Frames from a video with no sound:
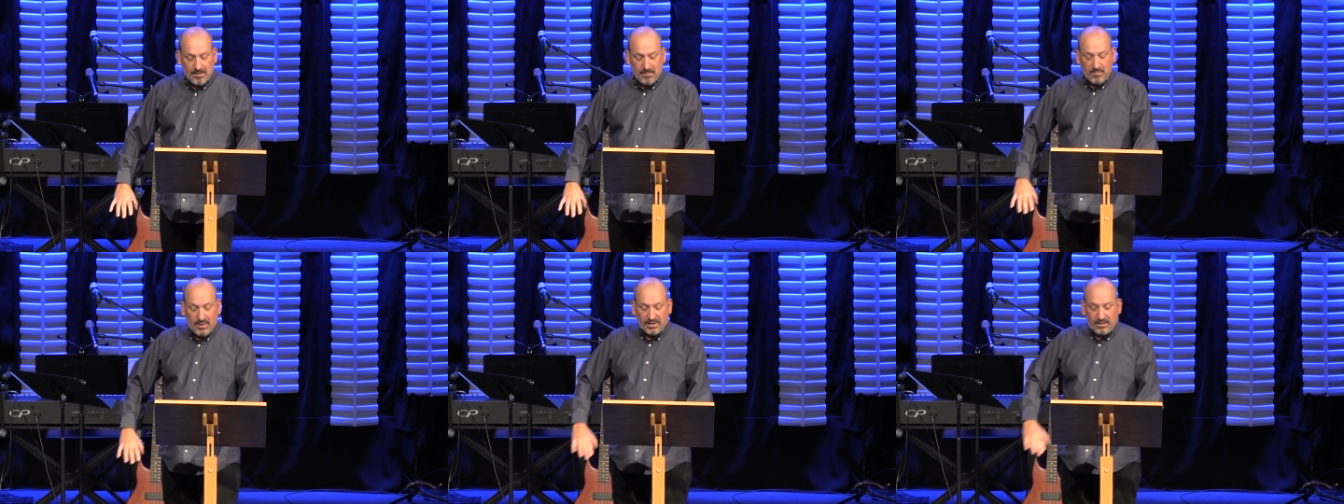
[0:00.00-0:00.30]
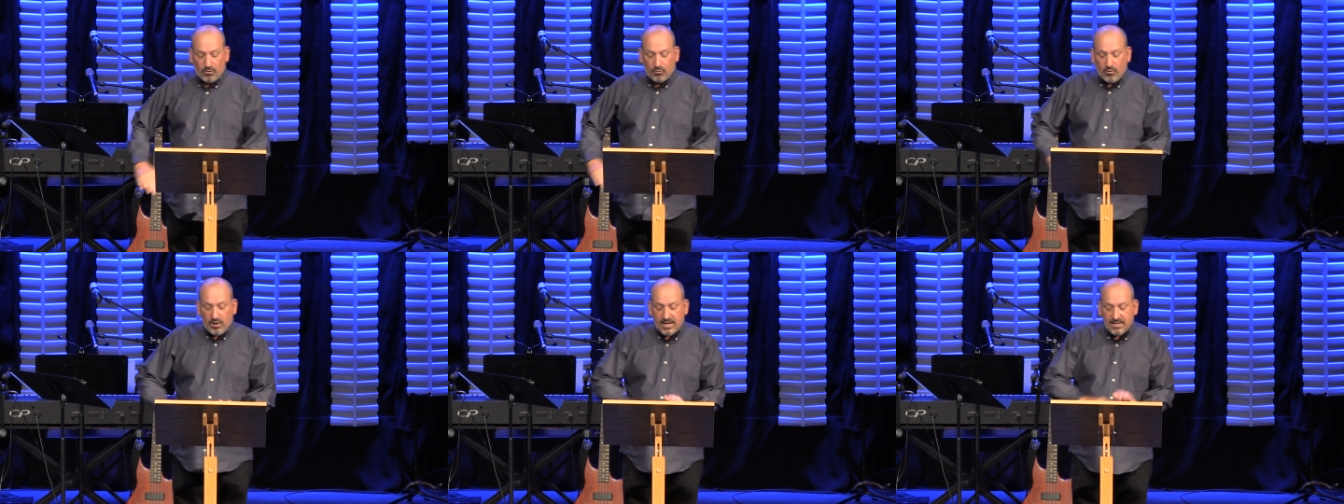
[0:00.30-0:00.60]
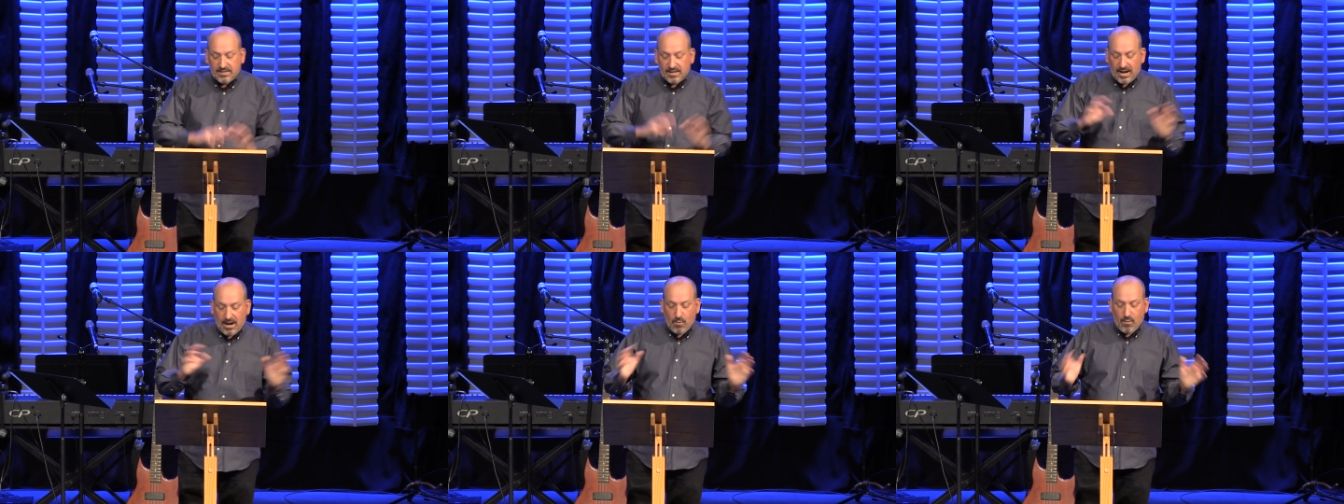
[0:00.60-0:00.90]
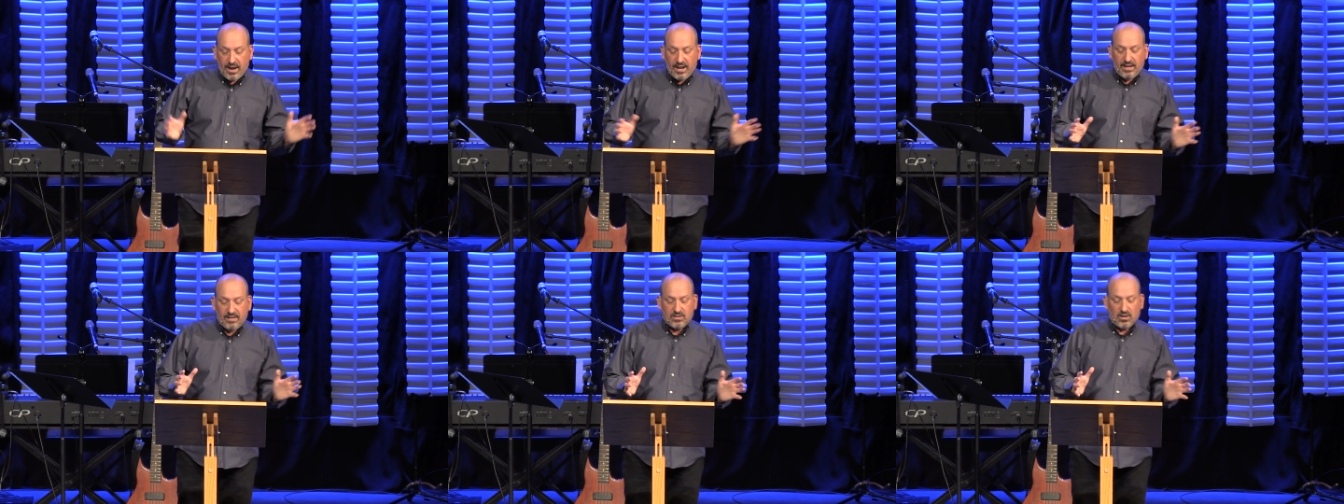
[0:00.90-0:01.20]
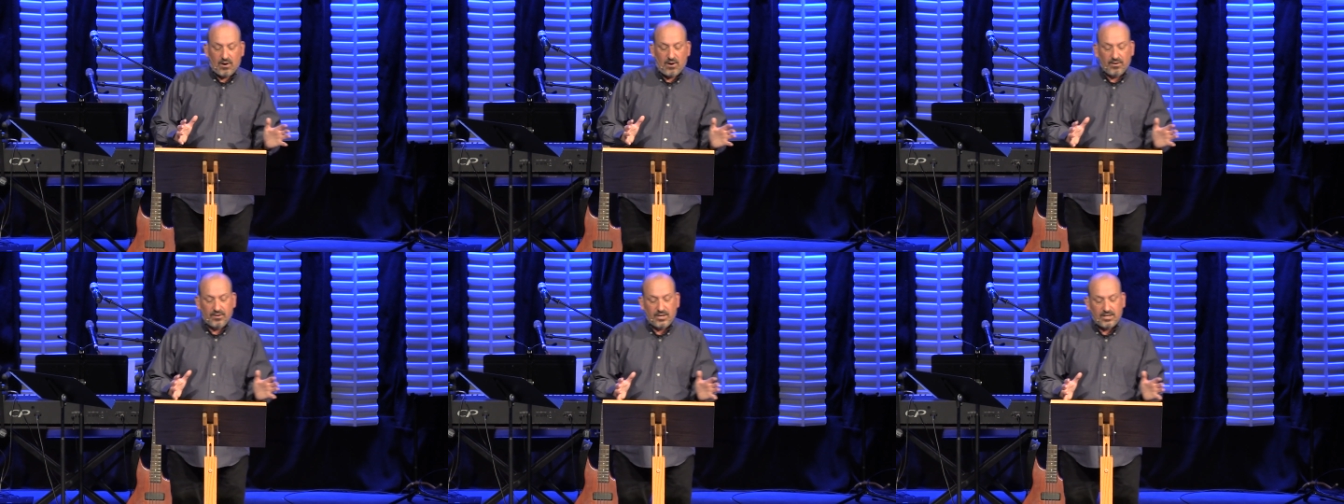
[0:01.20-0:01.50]
But the reason I went into
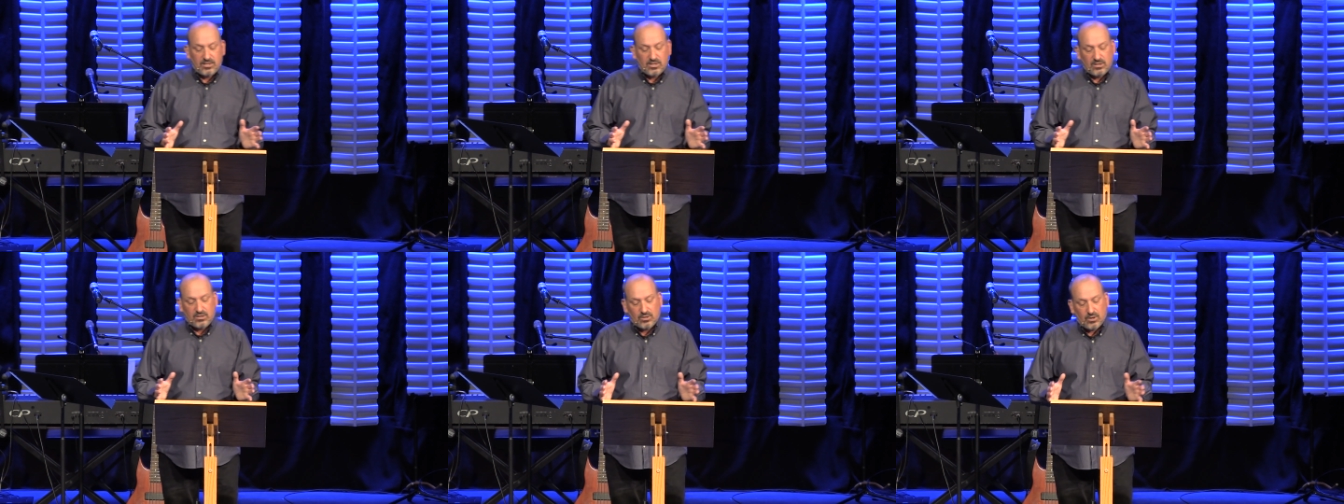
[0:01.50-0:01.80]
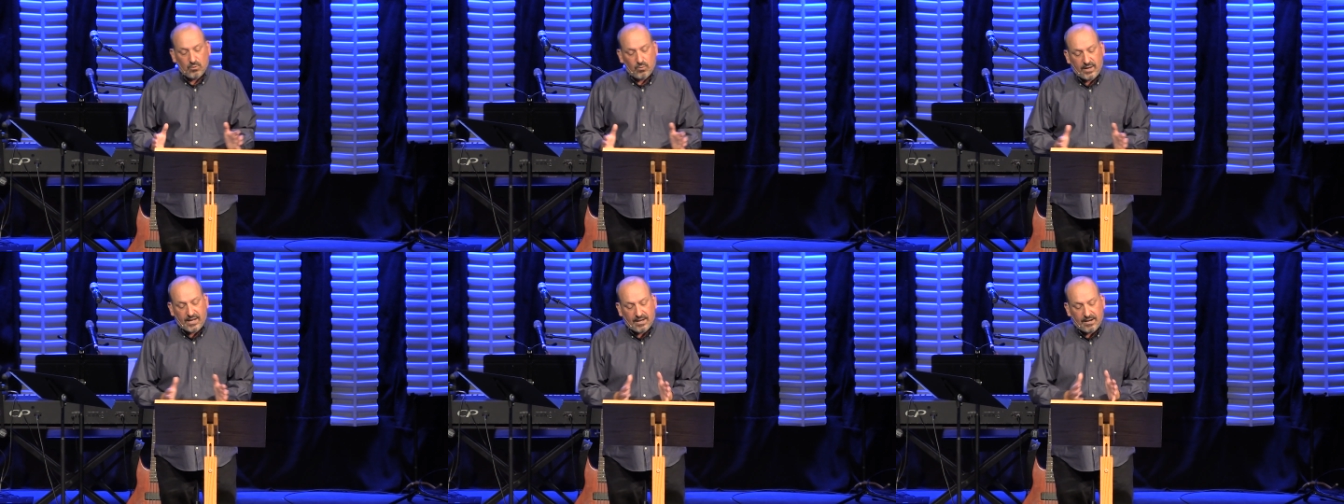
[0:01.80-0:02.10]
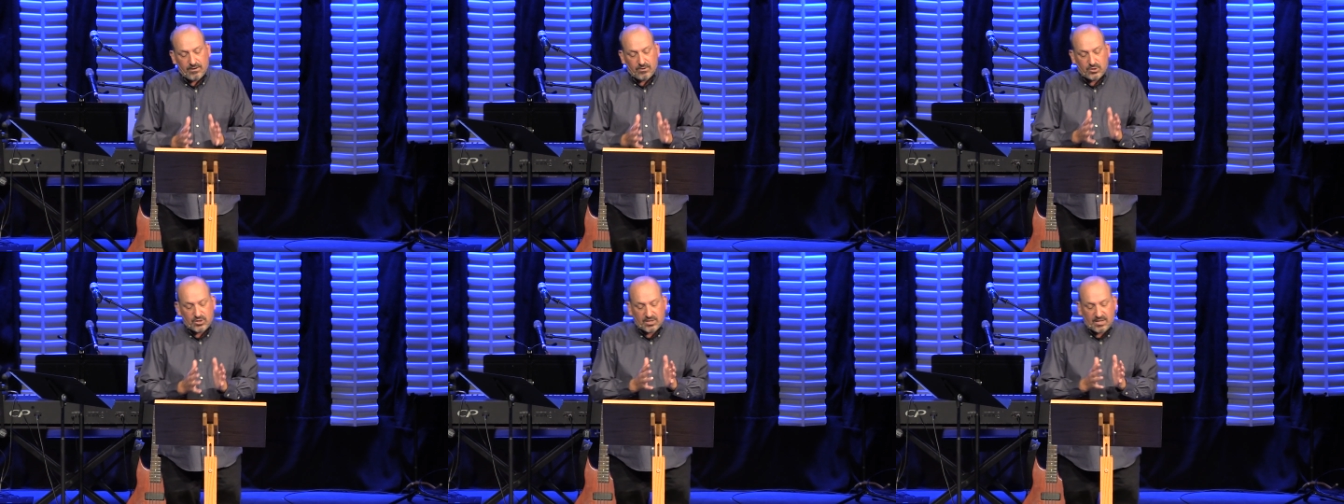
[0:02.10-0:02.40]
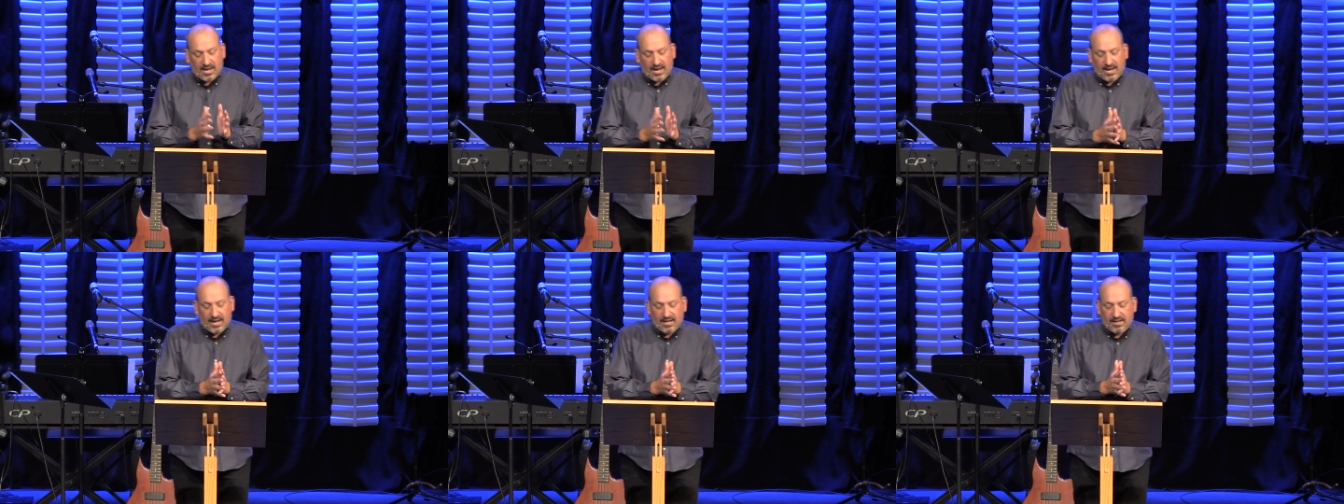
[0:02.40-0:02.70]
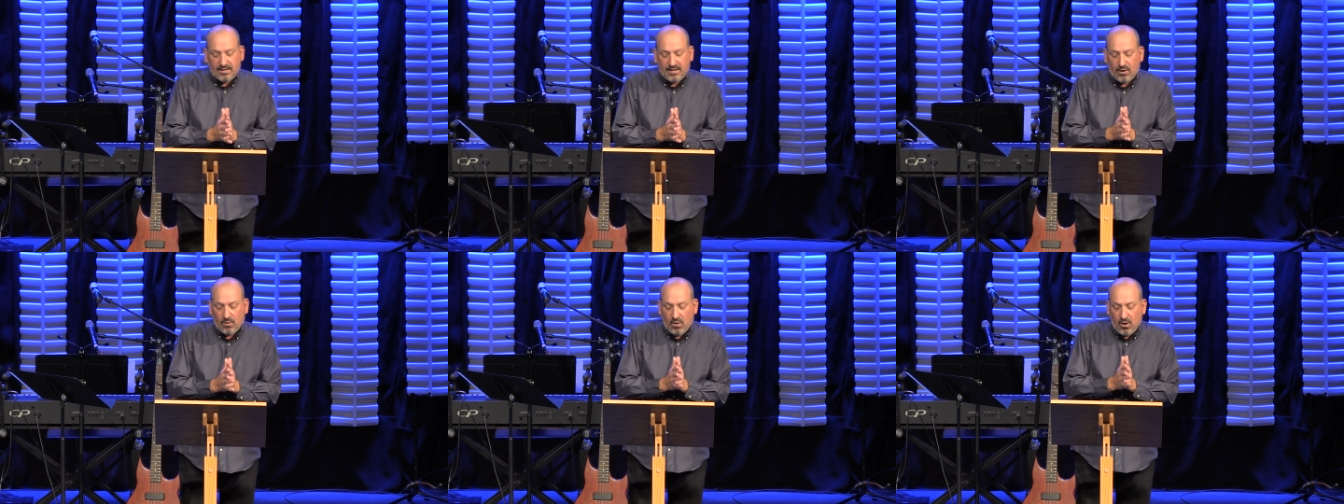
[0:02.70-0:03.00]
all this is so that we can
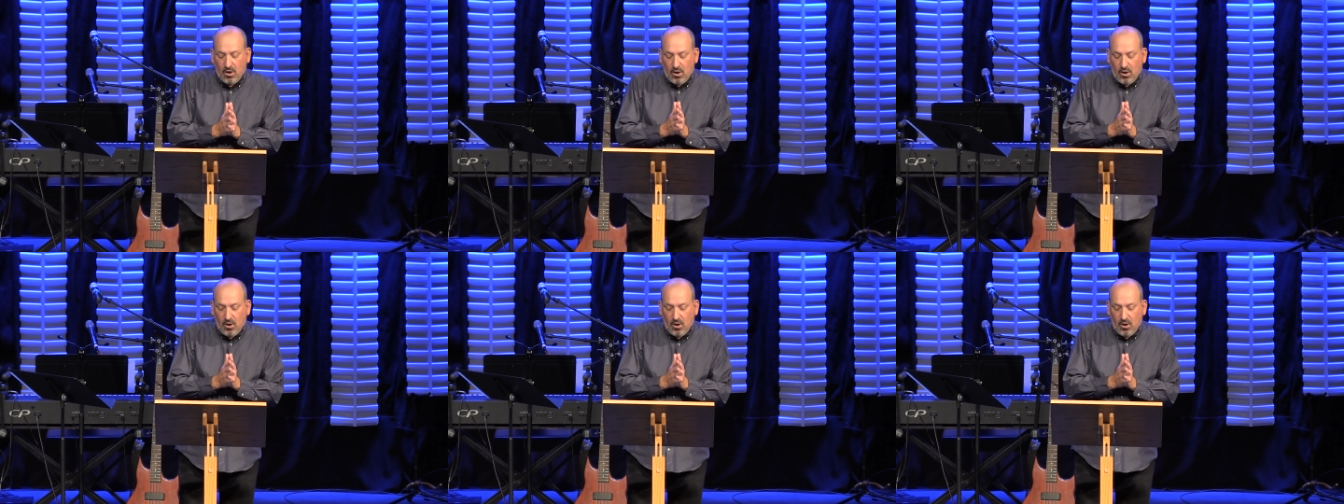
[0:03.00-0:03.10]
understand that